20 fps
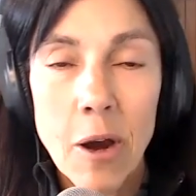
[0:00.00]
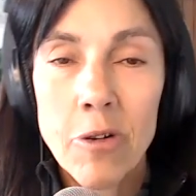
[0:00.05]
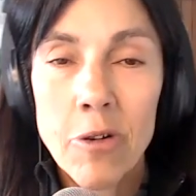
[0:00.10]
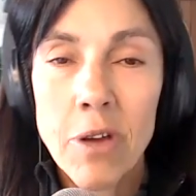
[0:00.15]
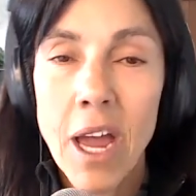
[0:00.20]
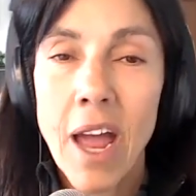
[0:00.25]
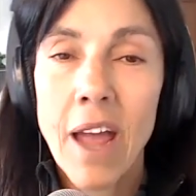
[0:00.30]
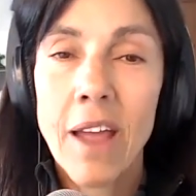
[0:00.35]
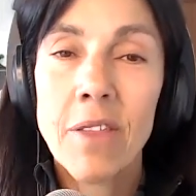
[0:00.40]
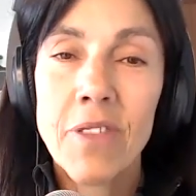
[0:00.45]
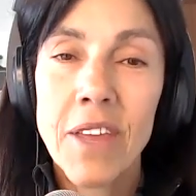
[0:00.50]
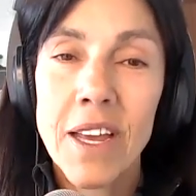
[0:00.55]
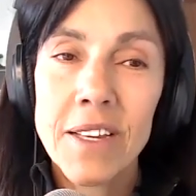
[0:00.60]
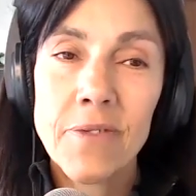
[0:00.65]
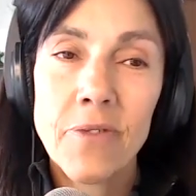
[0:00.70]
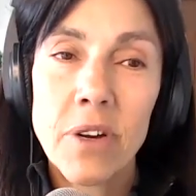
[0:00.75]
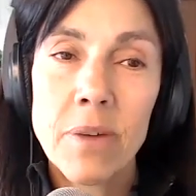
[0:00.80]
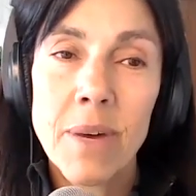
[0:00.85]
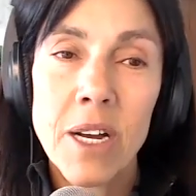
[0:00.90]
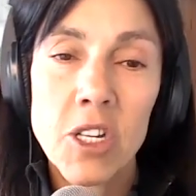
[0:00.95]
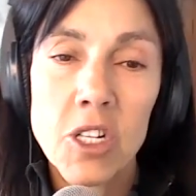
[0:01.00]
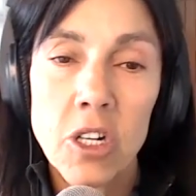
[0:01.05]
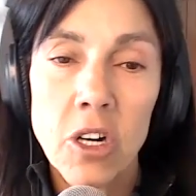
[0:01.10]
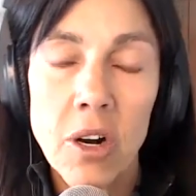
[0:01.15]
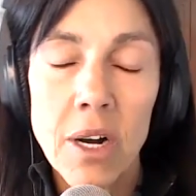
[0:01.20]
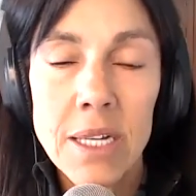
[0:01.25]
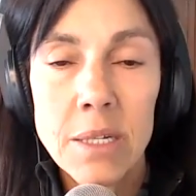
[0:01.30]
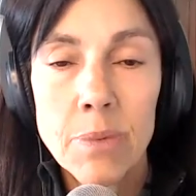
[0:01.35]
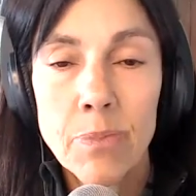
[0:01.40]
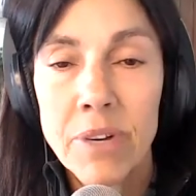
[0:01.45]
Okay, thanks very much,
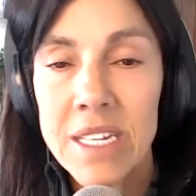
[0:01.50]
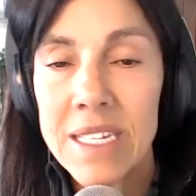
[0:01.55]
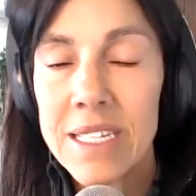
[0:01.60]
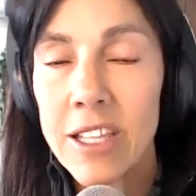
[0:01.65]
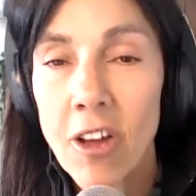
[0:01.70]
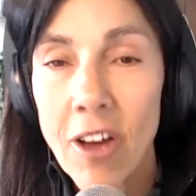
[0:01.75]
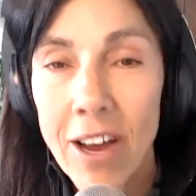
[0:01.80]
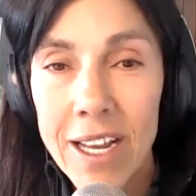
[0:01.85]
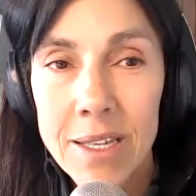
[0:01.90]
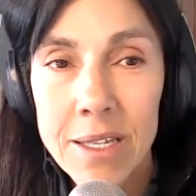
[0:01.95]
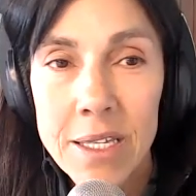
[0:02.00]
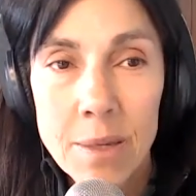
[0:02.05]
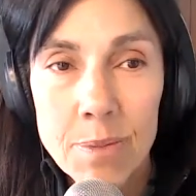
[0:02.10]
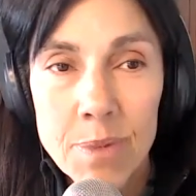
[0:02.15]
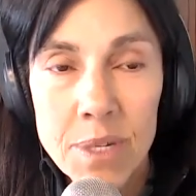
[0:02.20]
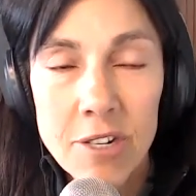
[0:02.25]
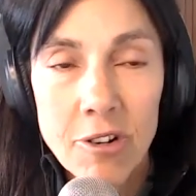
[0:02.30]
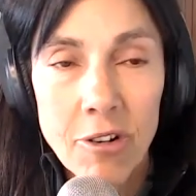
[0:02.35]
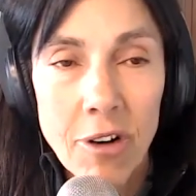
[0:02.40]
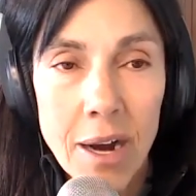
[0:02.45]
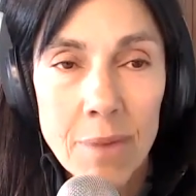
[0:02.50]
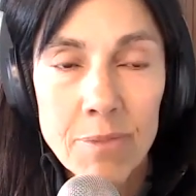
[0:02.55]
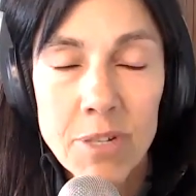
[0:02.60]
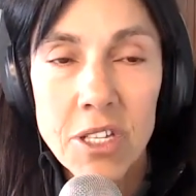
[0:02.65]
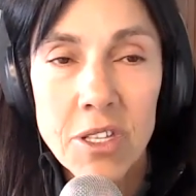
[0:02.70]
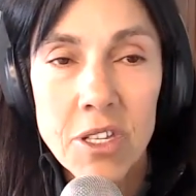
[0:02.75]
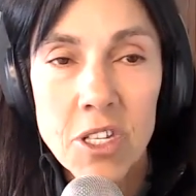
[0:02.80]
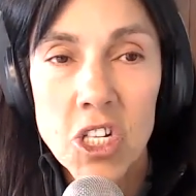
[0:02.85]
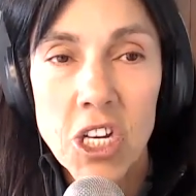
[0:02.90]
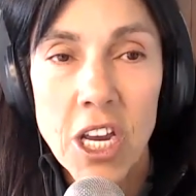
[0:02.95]
guys. Please like and subscribe
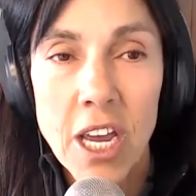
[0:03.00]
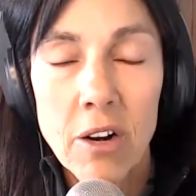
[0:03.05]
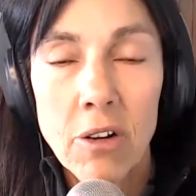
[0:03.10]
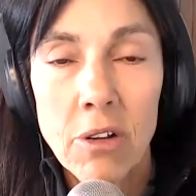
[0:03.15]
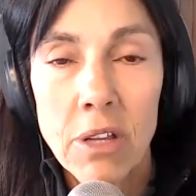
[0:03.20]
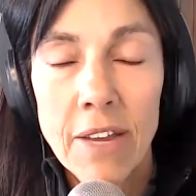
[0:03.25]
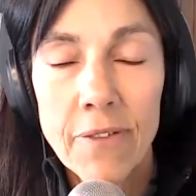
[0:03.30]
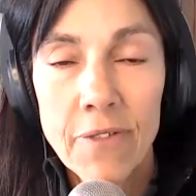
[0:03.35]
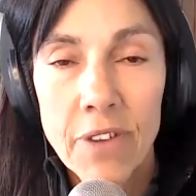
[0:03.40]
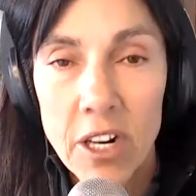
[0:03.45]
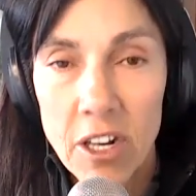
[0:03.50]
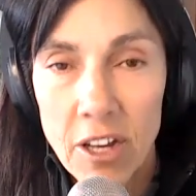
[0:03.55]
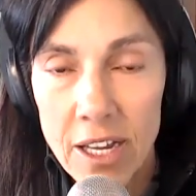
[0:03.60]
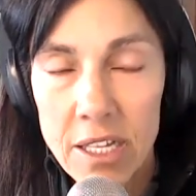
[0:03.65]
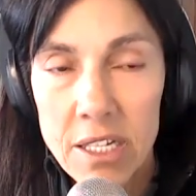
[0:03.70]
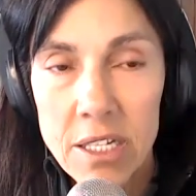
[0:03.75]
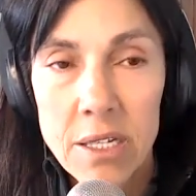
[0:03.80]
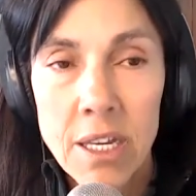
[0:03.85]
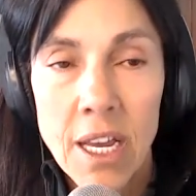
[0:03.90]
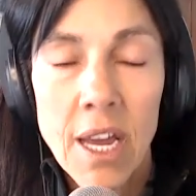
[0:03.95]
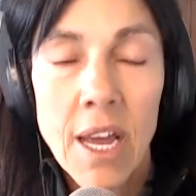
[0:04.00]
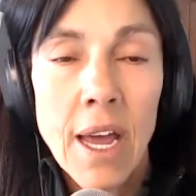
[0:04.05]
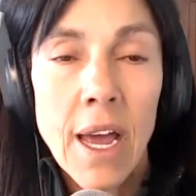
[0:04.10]
to the channel if you like this.